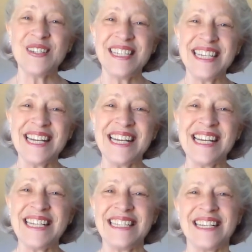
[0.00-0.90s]

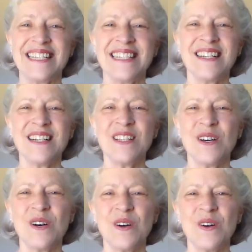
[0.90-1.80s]
Jesus
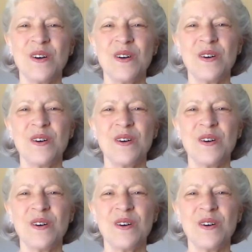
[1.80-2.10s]
alone.